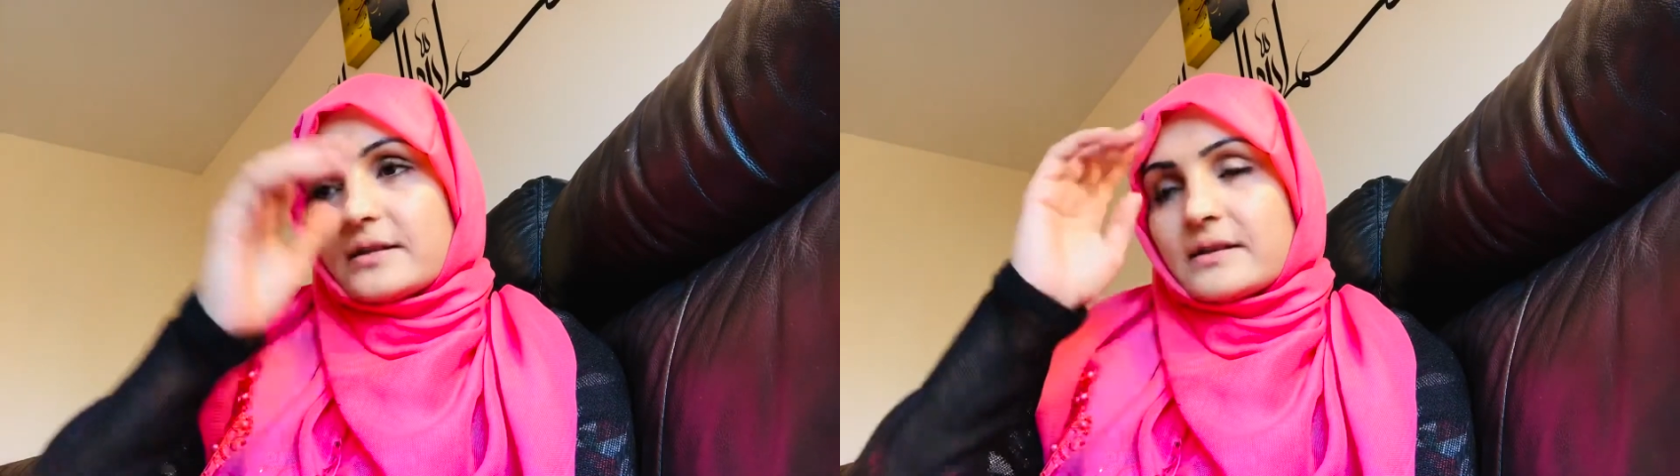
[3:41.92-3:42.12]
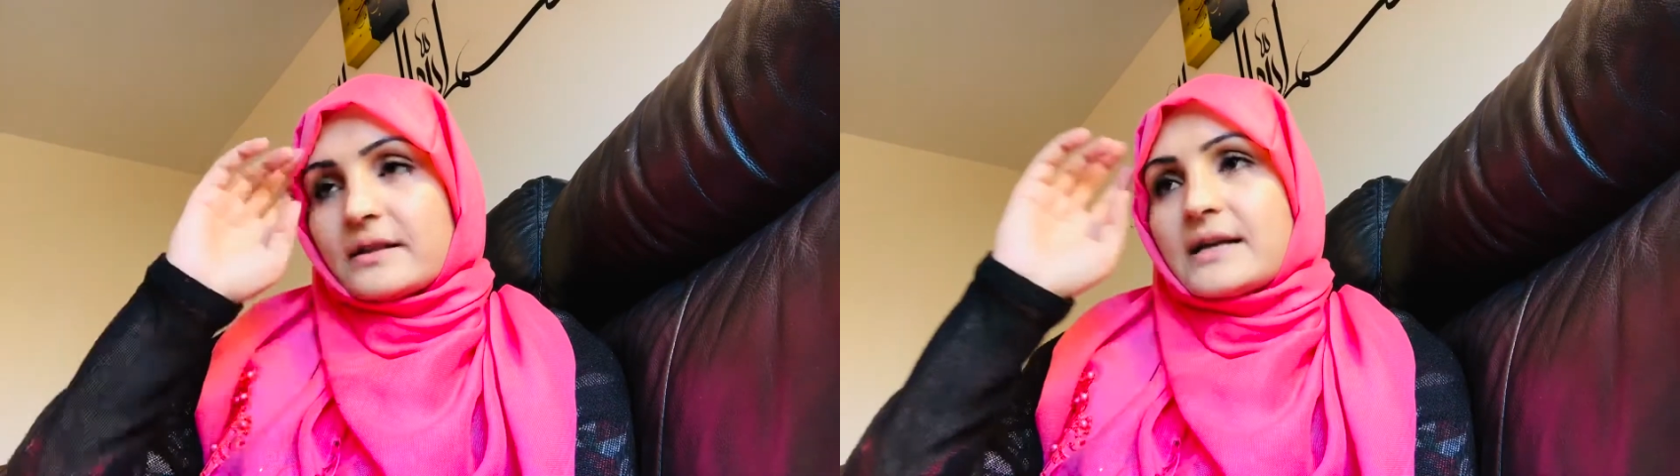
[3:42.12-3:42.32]

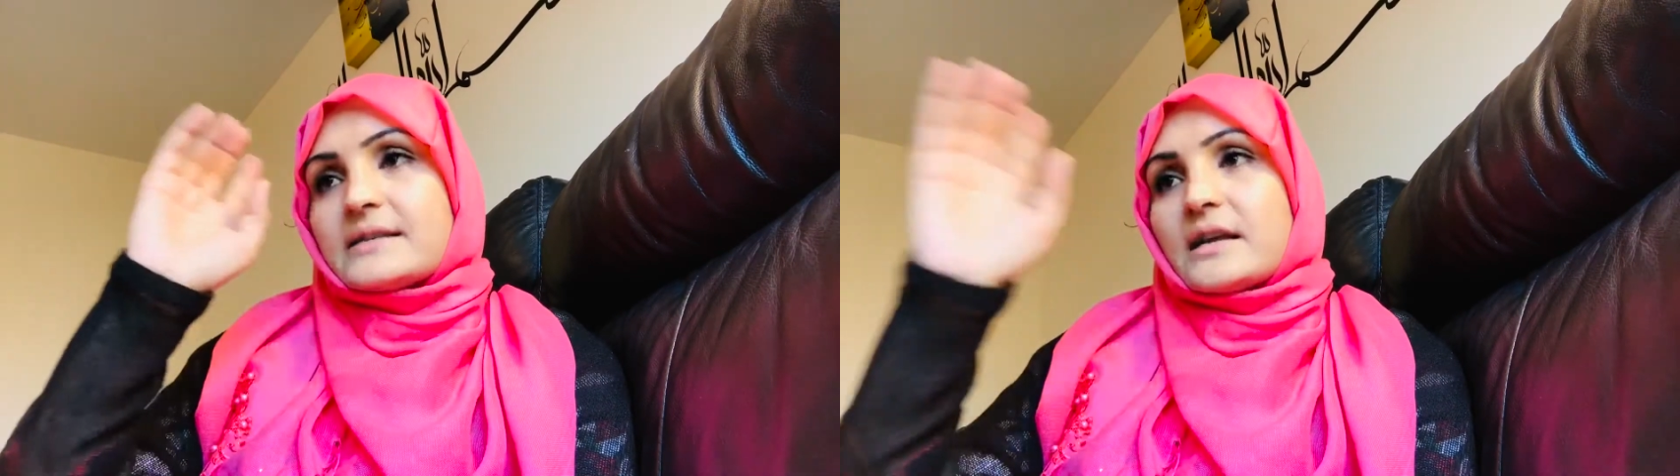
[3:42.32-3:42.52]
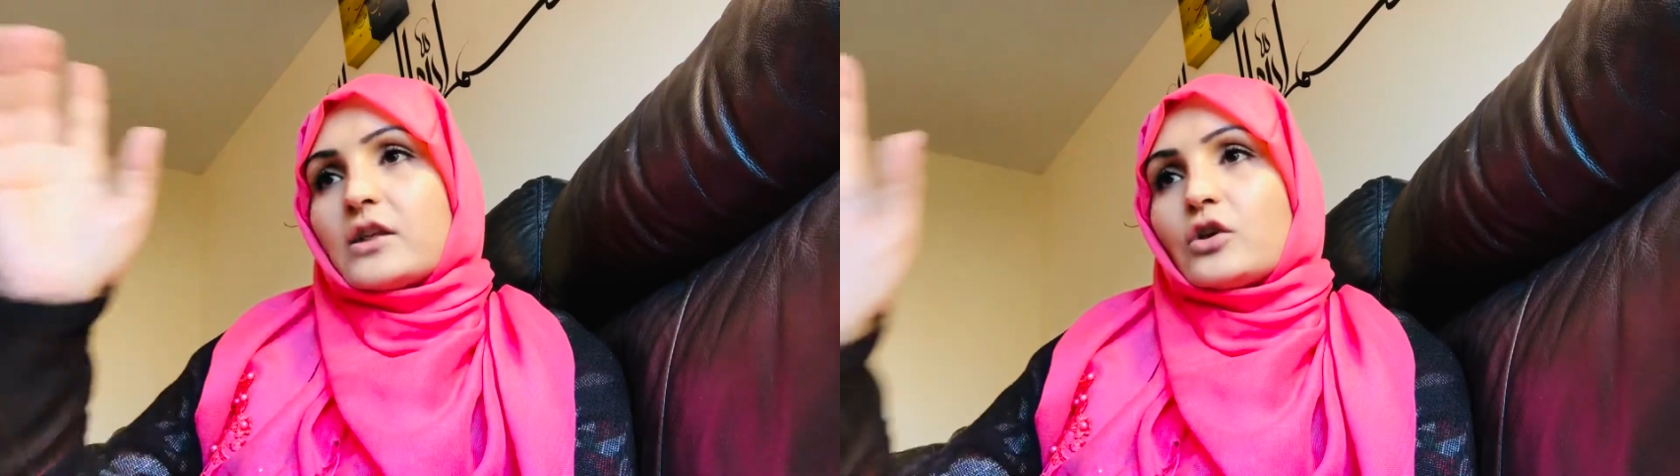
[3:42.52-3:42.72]

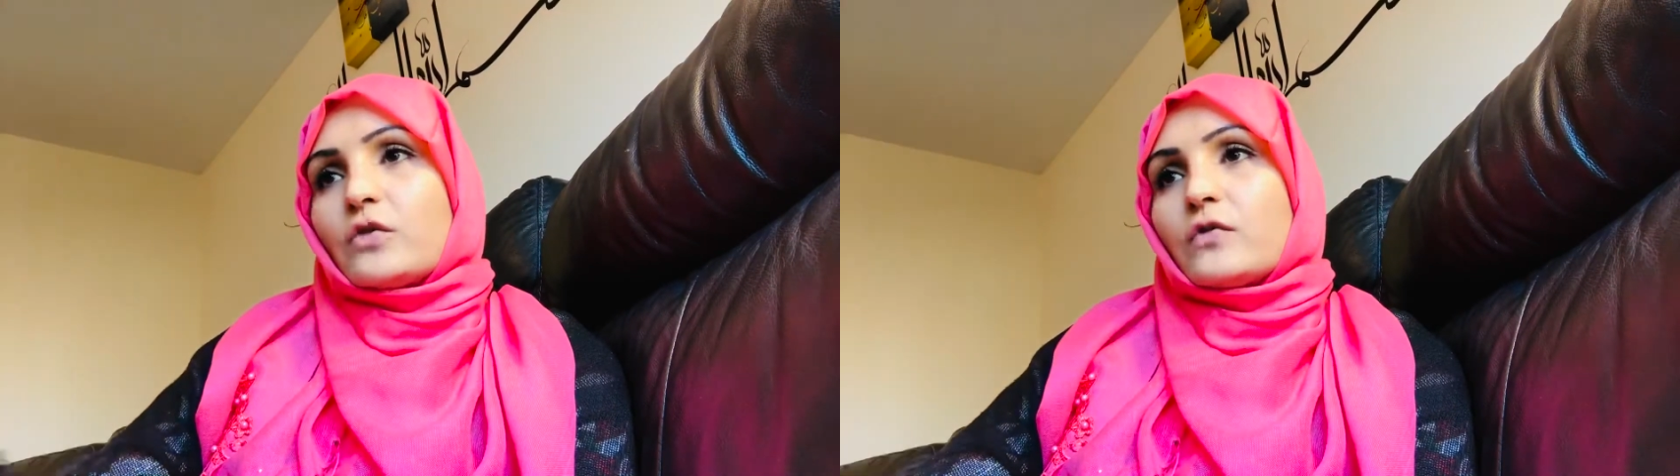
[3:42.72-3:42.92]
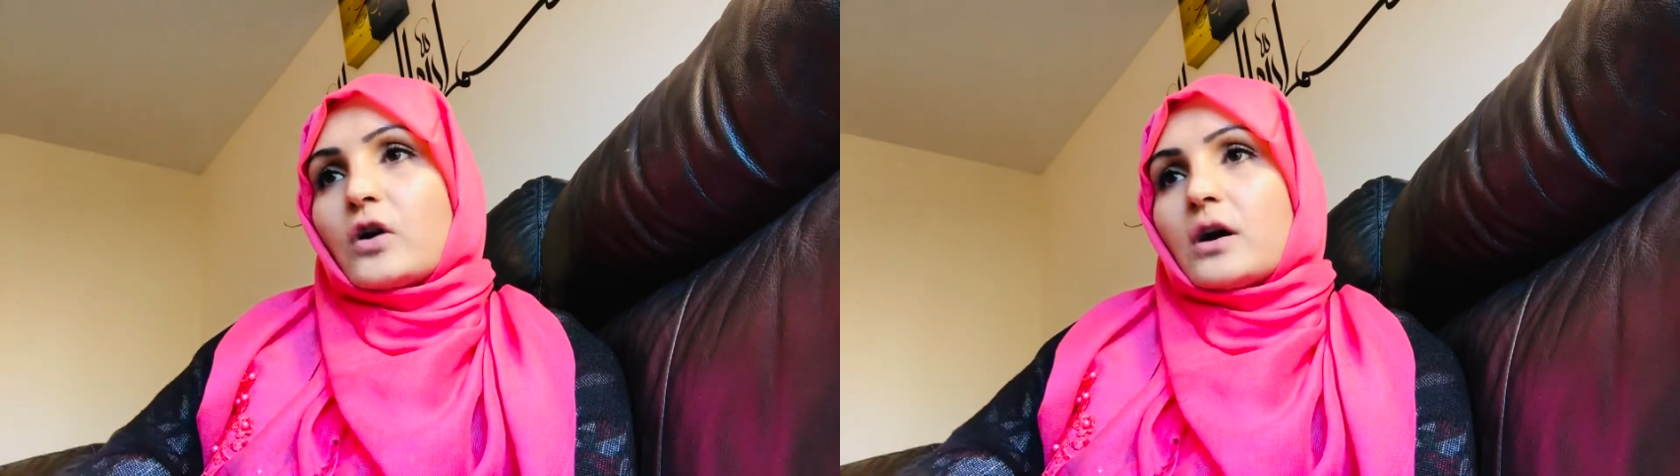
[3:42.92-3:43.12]
let's say that
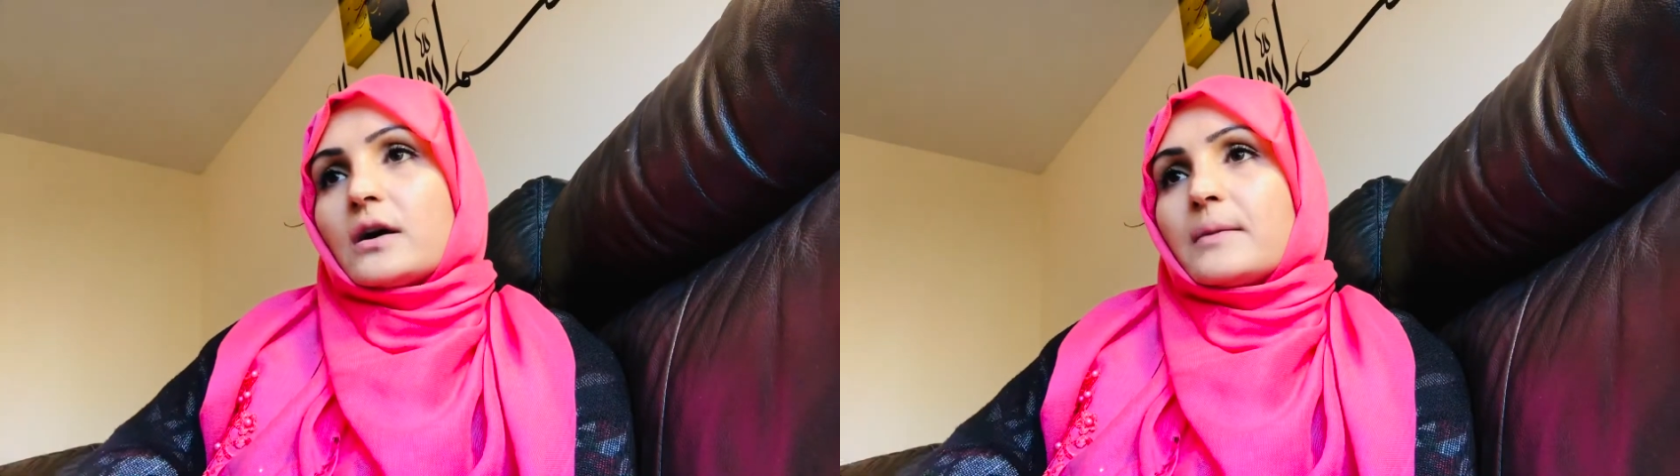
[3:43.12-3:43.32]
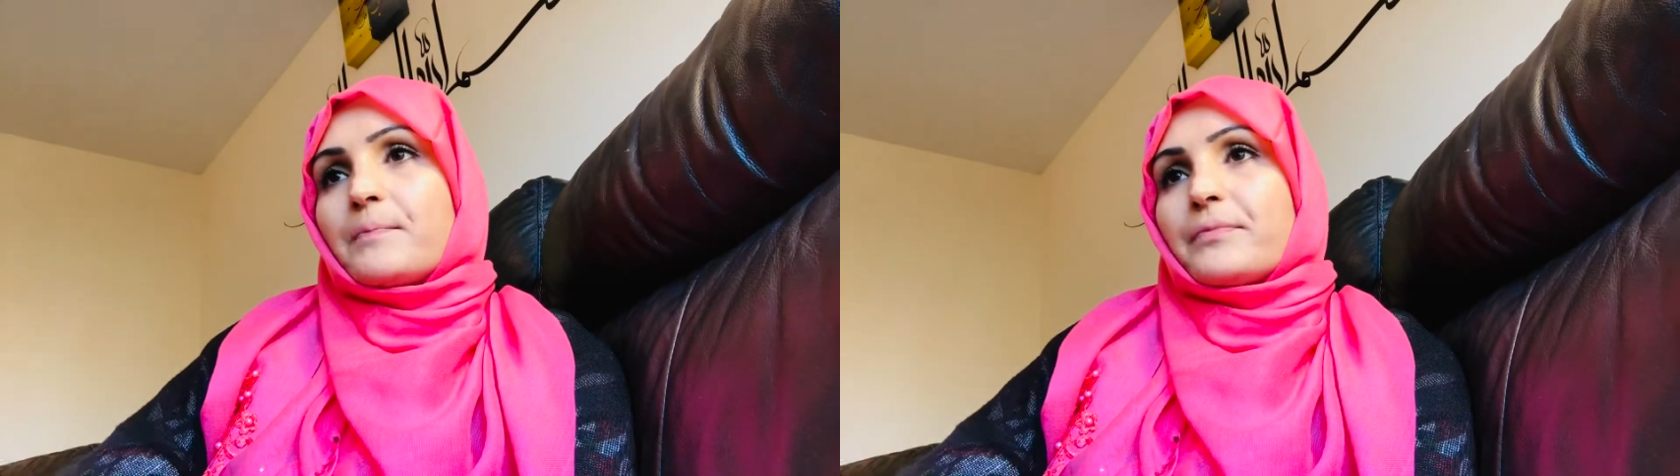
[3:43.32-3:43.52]
you've got
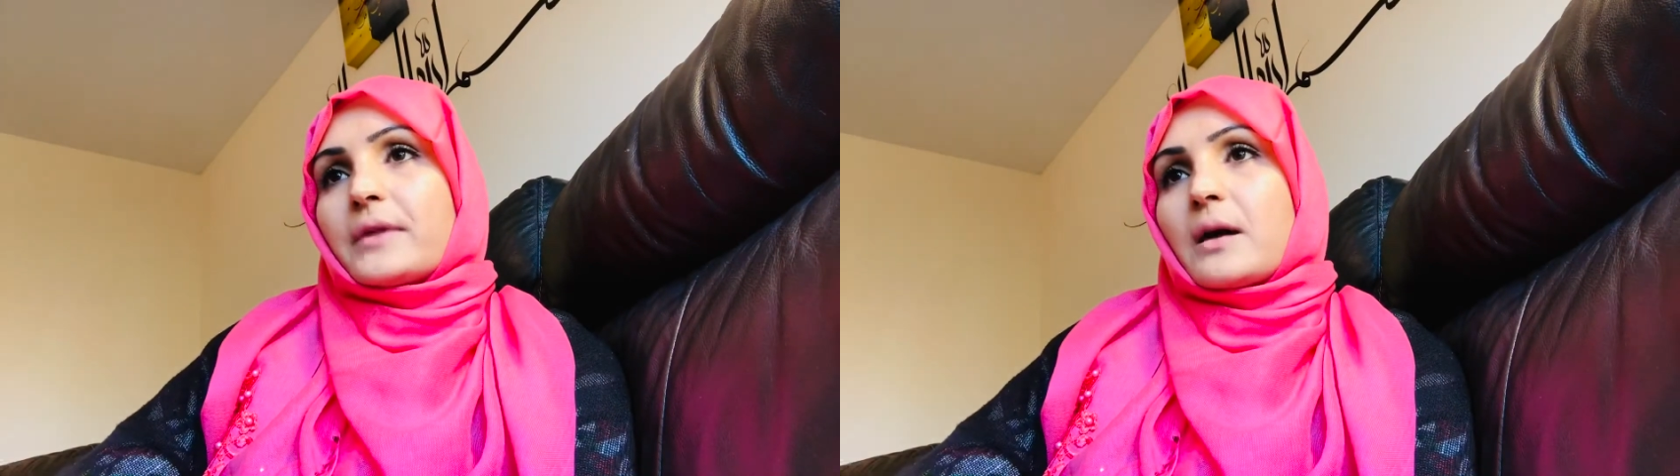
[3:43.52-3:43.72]
a